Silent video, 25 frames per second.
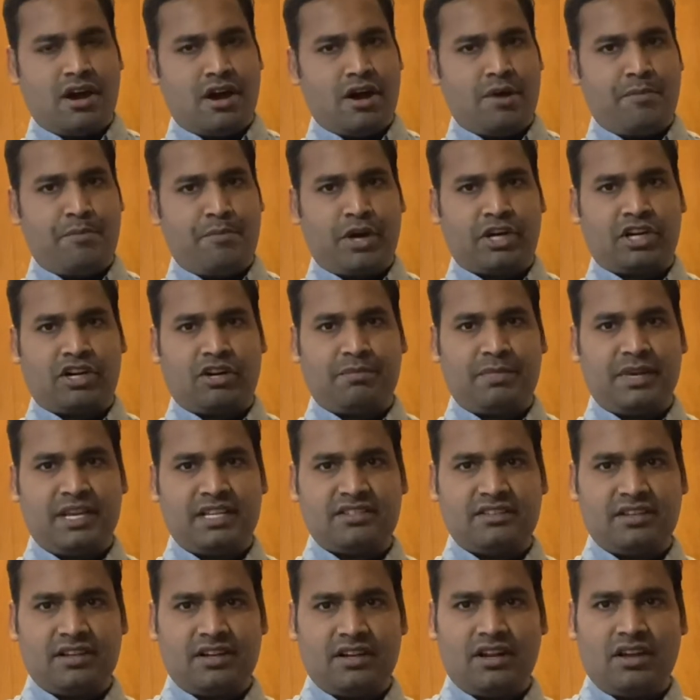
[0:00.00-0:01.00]

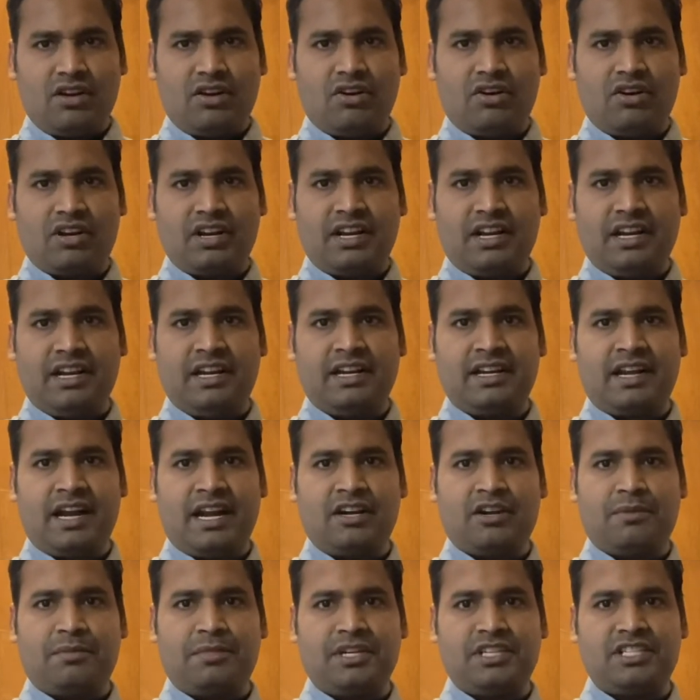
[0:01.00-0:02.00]
perturbation or any
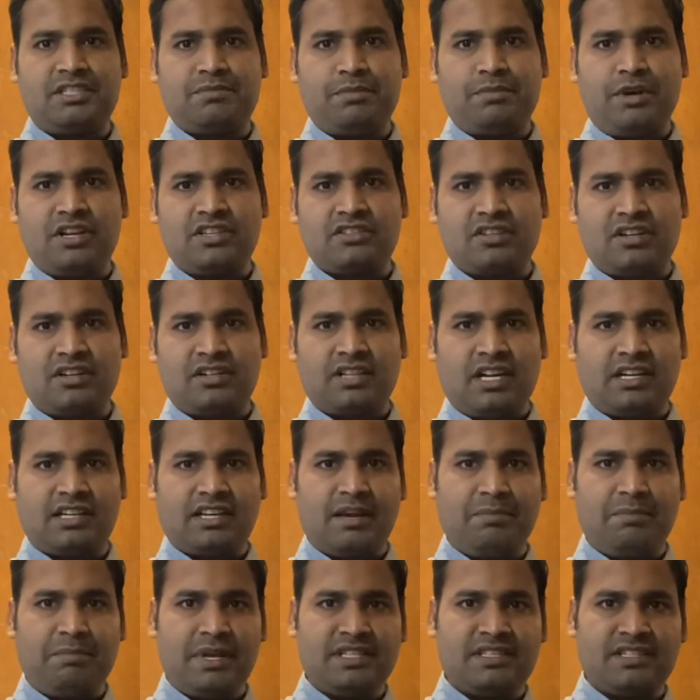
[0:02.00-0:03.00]
kind of dysfunction that
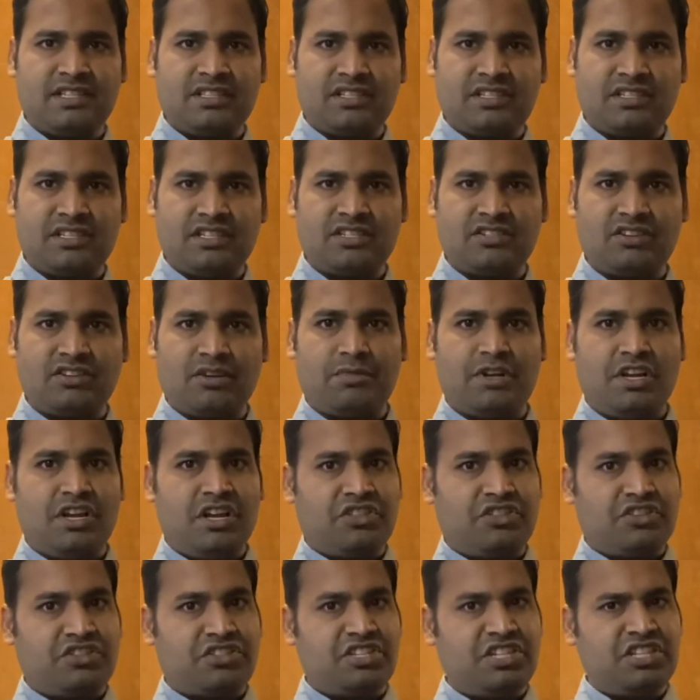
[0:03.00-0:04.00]
happens in the system
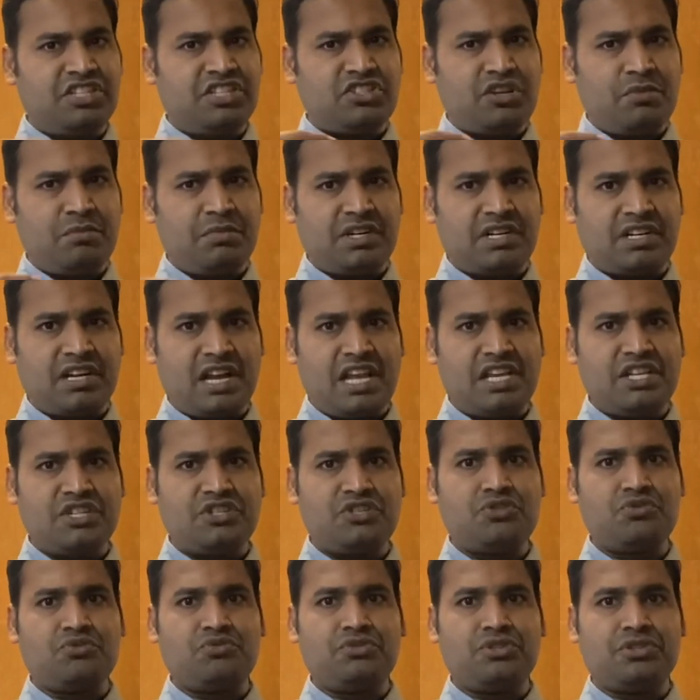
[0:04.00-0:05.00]
tries
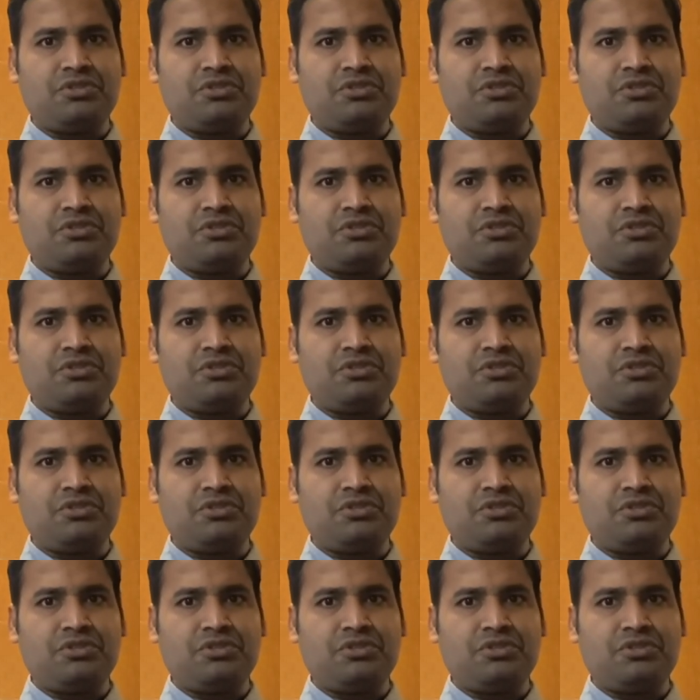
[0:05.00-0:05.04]
to